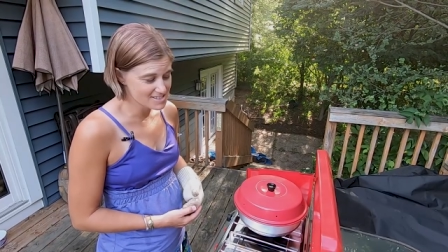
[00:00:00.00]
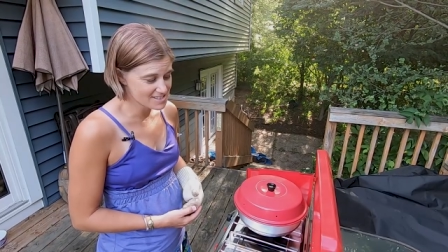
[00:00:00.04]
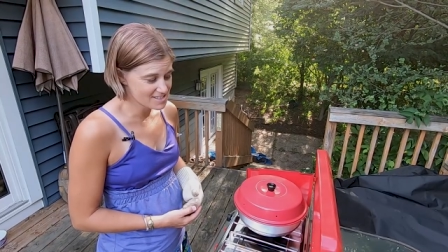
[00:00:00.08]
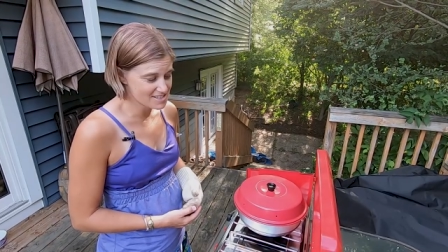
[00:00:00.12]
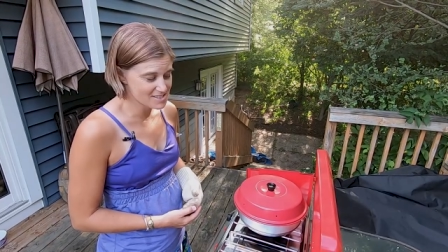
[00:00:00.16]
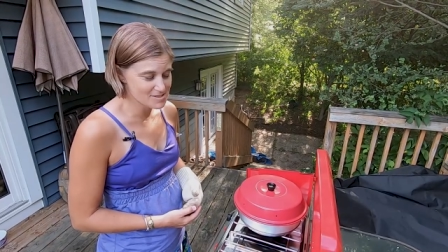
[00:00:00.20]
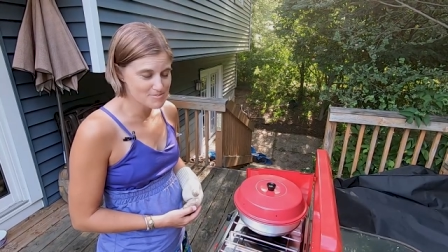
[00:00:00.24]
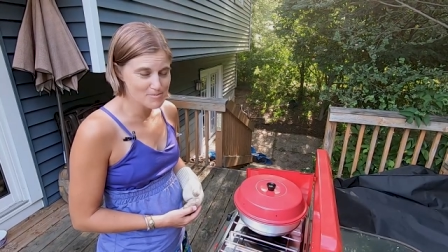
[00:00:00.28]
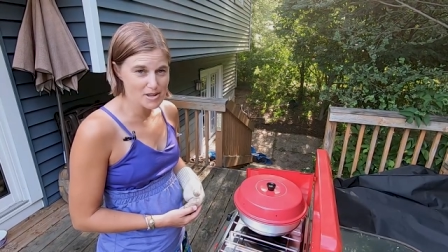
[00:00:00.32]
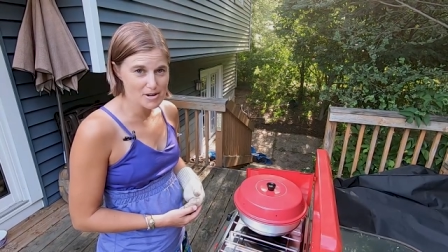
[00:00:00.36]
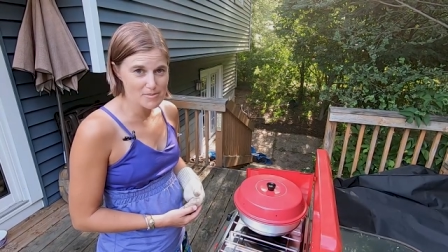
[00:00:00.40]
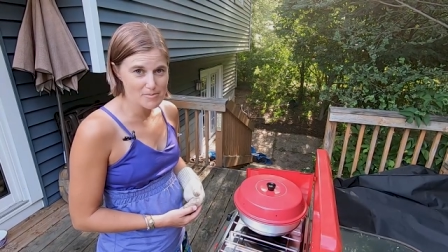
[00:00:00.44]

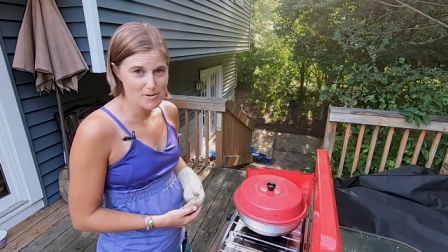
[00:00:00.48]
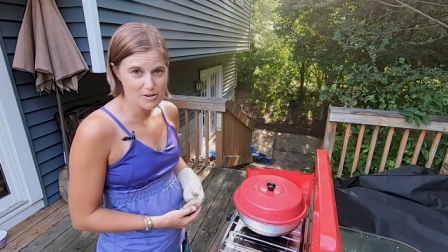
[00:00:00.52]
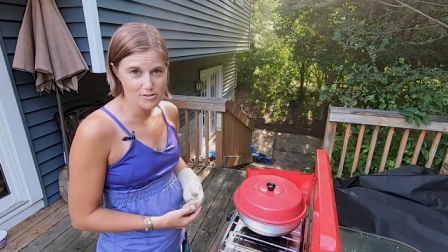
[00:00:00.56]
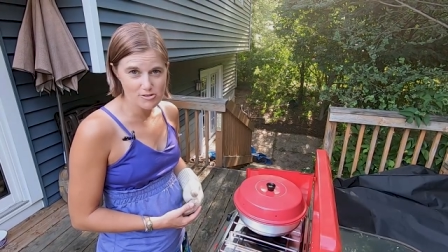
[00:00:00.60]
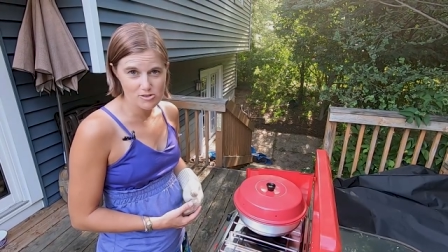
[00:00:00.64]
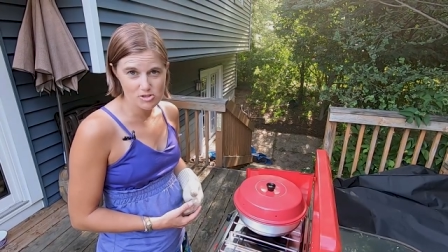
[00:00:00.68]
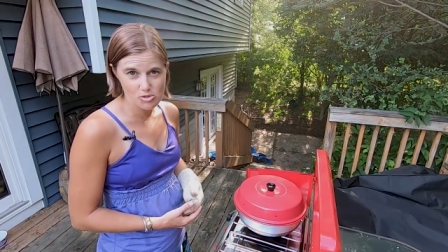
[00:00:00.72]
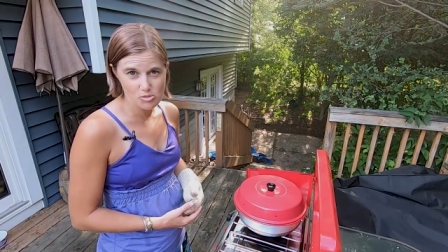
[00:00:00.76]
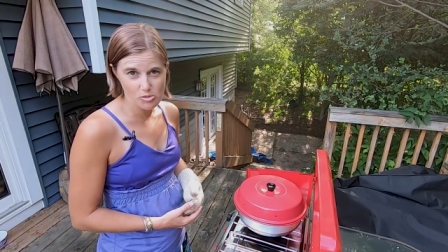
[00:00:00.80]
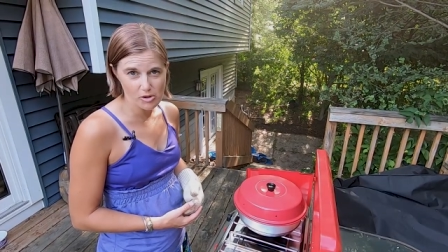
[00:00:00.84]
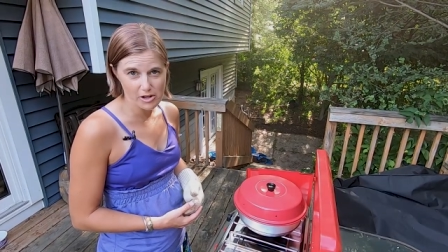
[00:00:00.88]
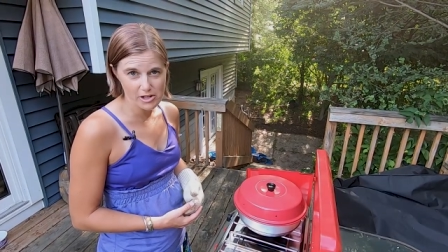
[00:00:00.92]
It's been
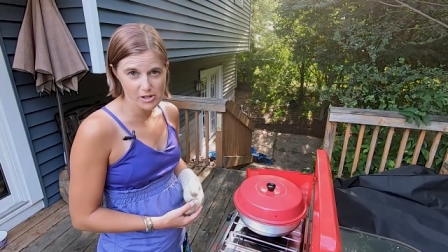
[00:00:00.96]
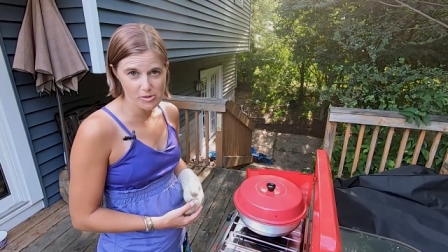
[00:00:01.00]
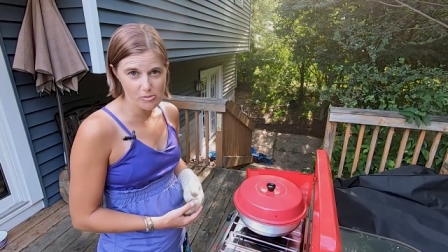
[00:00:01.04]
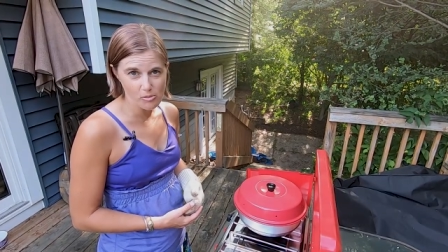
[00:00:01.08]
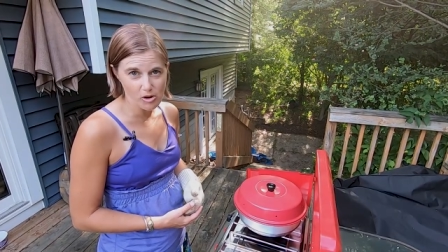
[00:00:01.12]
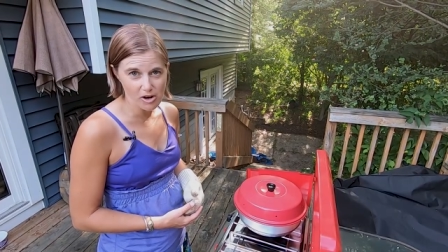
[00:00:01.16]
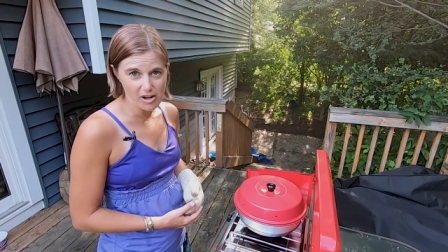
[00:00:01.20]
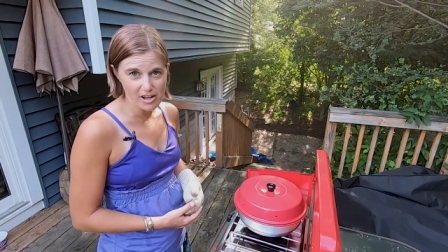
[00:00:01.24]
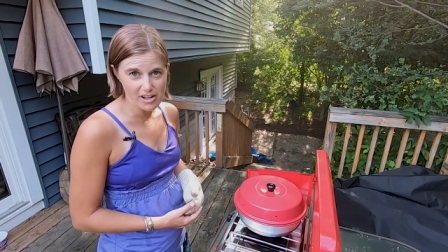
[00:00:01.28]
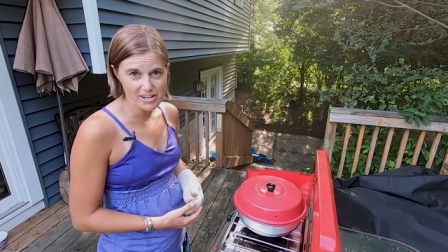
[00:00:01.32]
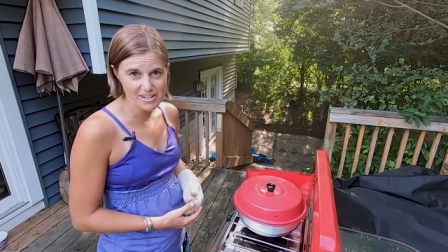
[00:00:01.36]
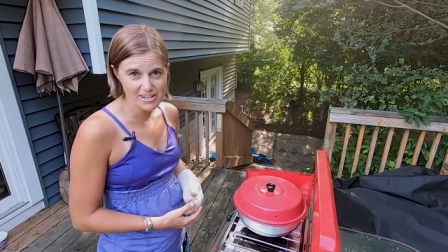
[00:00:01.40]
about
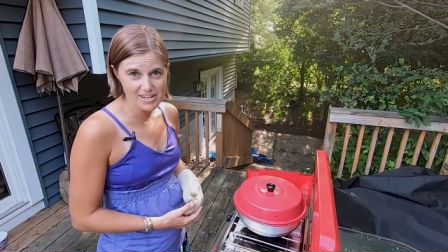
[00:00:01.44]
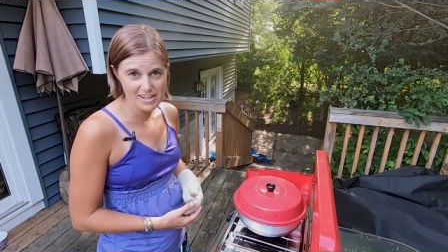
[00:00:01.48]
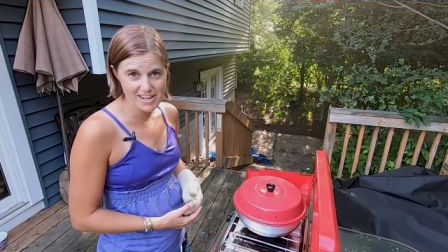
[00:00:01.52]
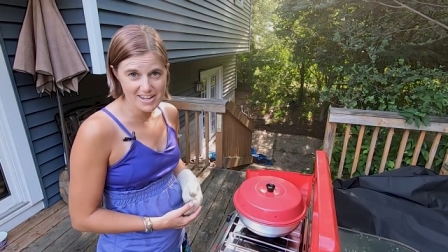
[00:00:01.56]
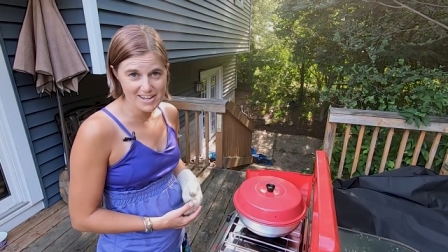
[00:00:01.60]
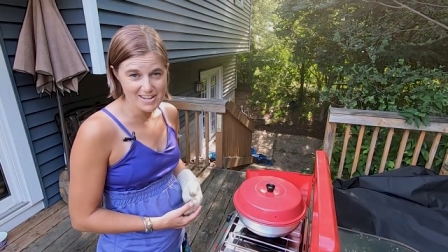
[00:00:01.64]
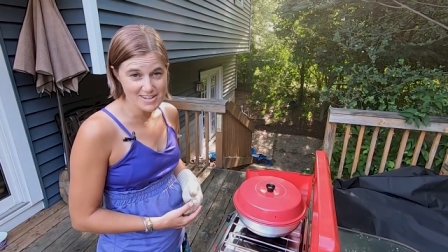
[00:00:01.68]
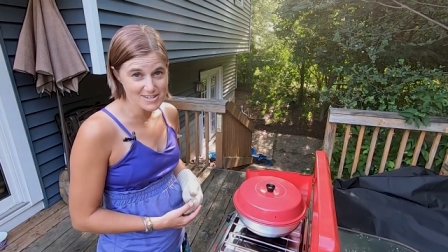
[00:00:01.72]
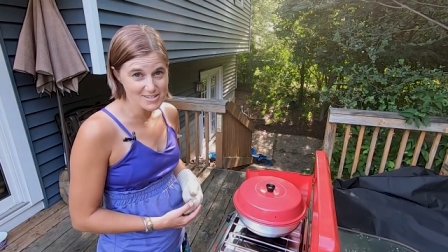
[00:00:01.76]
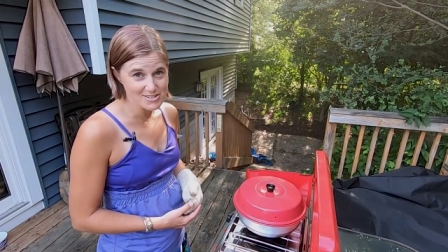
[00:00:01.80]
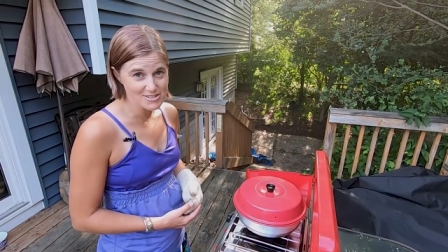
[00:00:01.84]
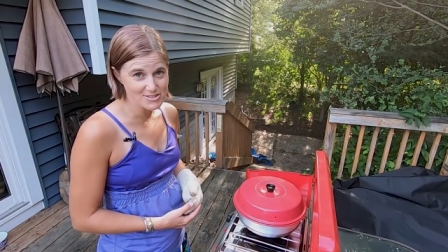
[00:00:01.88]
21
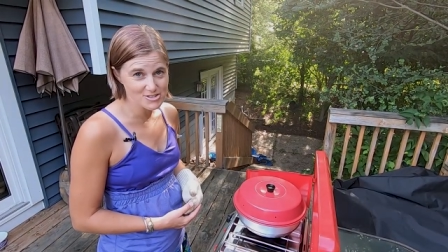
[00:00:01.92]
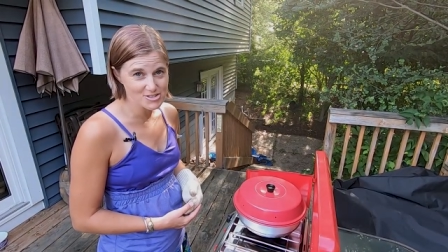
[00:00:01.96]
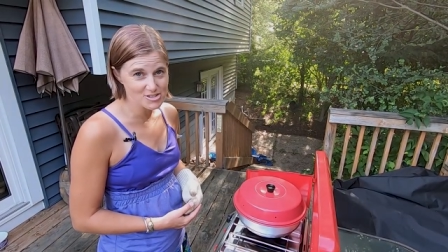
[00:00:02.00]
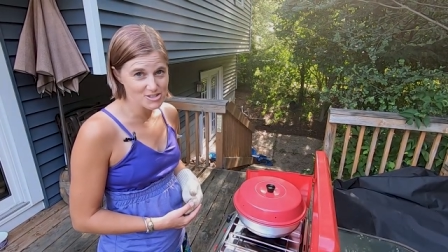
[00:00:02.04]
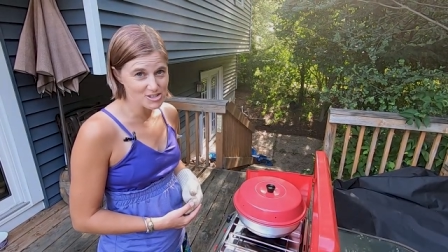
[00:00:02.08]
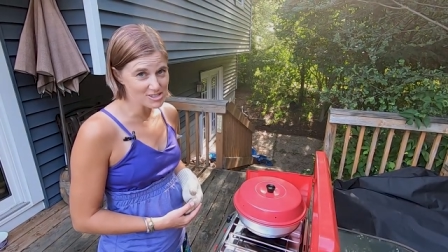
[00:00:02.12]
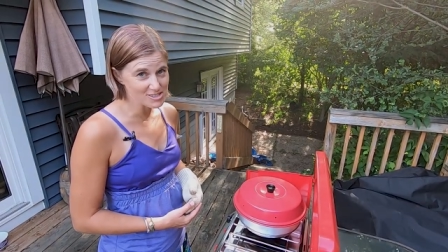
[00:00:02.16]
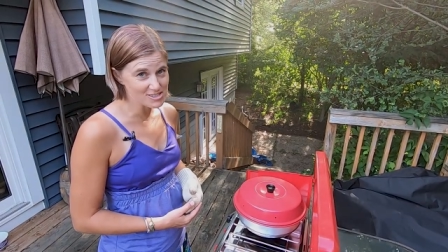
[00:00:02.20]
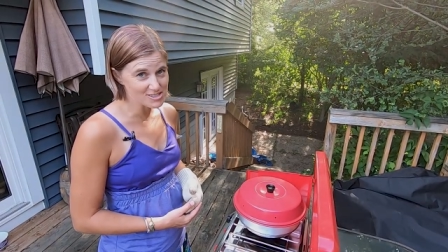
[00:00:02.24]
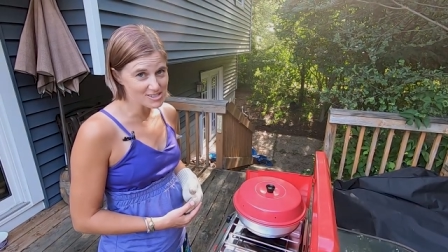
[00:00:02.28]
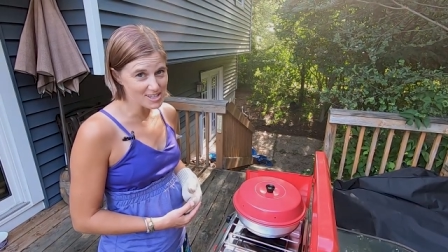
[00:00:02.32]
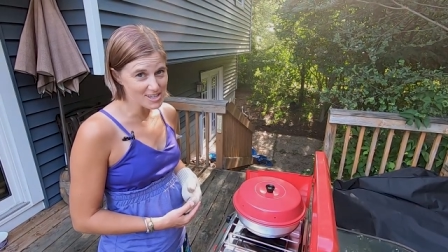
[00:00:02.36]
and
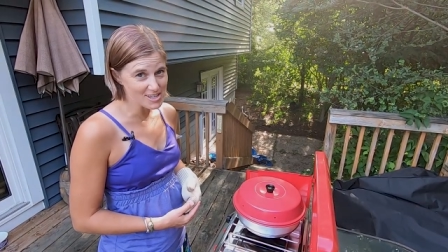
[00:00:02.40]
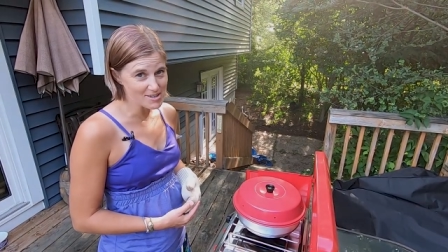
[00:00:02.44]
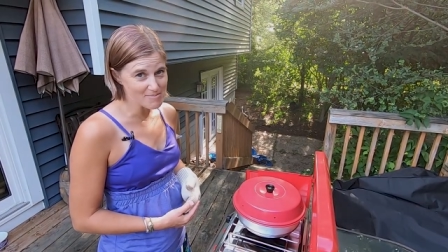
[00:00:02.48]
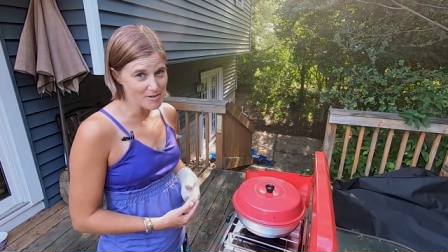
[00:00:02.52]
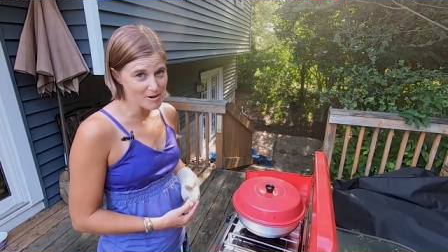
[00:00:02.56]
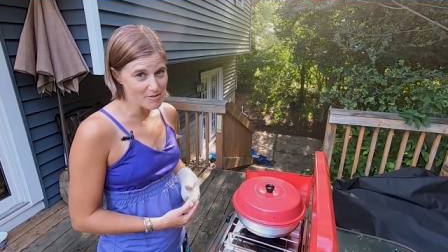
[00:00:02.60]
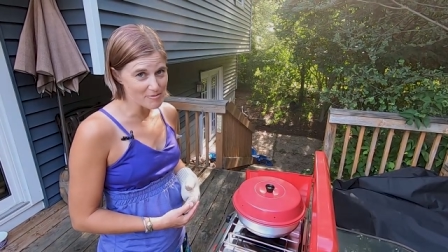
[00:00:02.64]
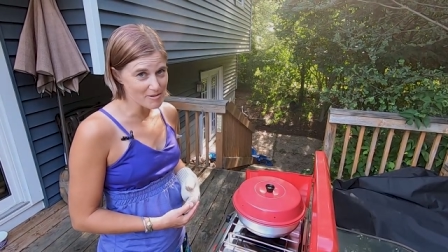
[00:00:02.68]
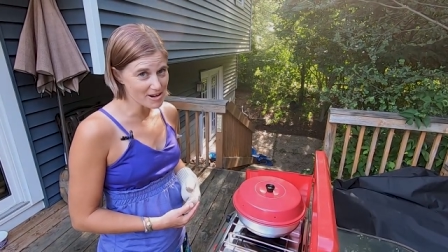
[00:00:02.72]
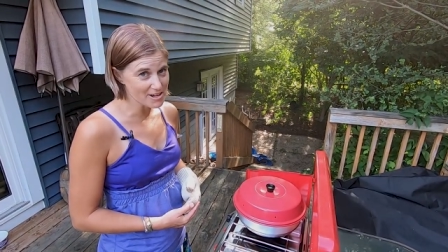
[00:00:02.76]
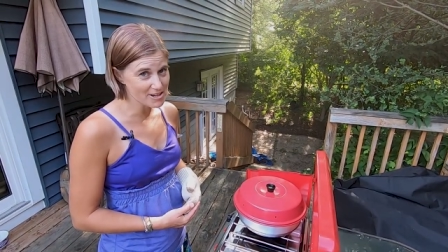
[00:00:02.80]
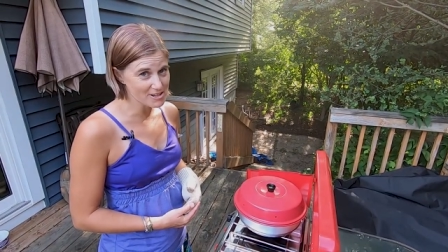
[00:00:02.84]
just like
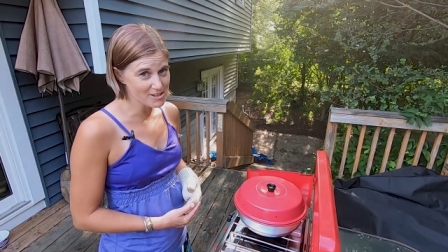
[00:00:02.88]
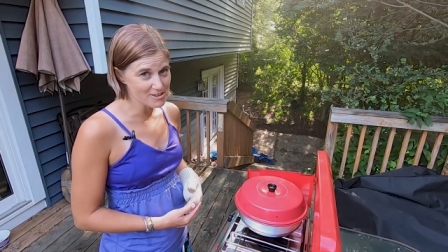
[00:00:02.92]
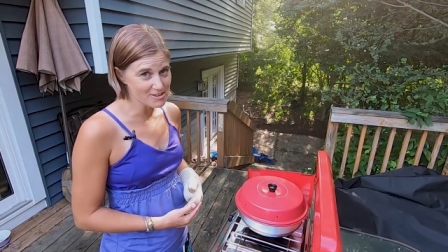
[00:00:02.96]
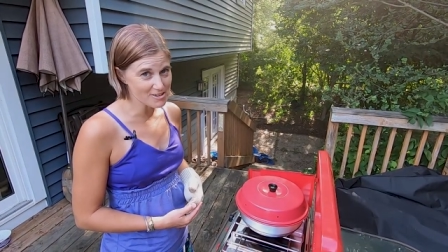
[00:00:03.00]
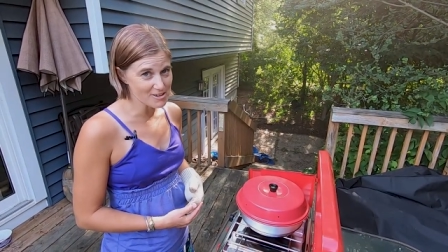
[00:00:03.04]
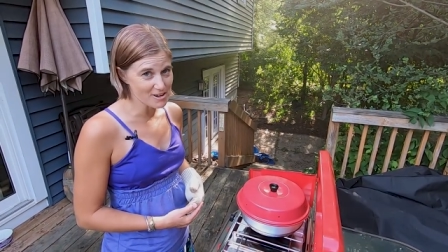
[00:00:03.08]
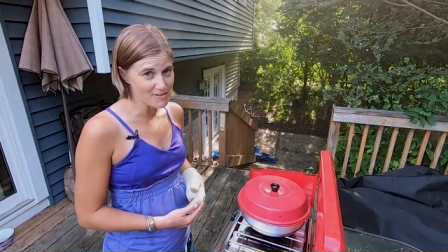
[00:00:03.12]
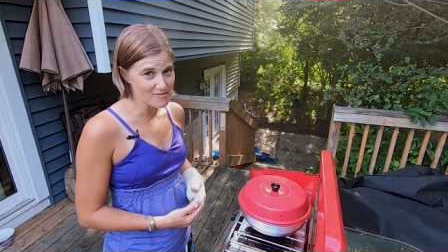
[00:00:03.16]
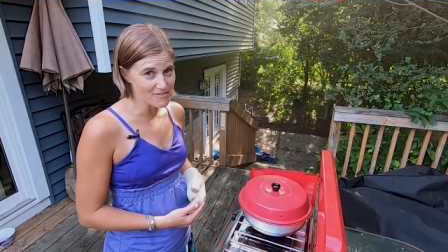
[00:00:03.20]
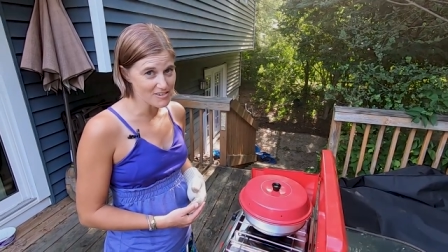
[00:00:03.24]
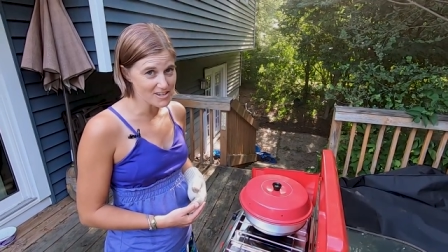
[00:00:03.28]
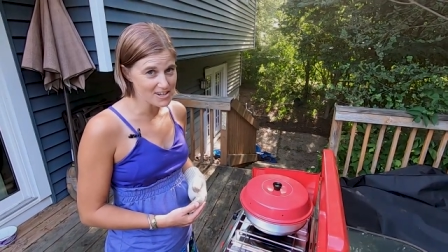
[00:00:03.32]
my regular
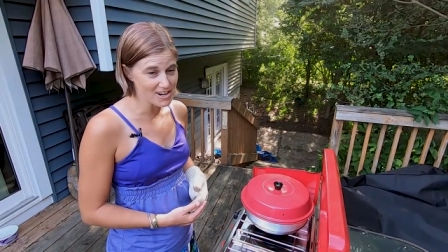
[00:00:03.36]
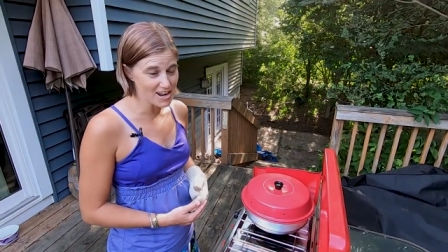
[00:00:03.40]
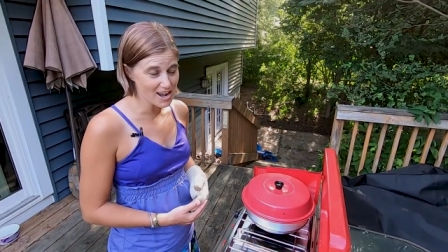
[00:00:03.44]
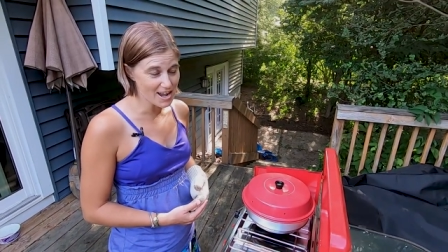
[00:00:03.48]
oven,